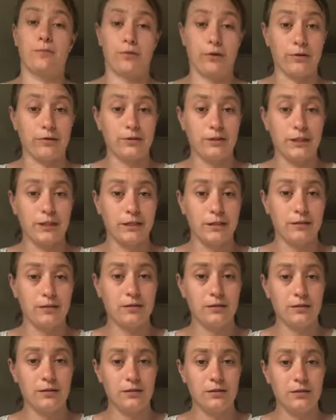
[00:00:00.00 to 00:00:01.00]

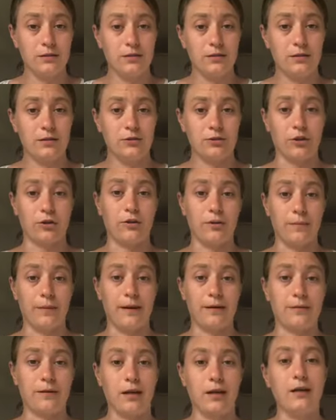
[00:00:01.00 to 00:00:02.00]
protein chocolate
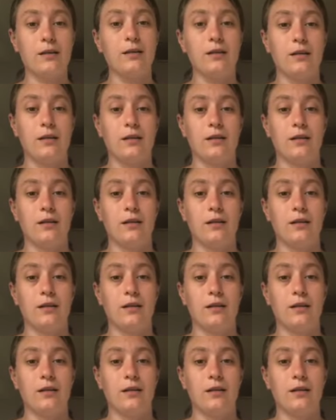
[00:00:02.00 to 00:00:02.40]
powder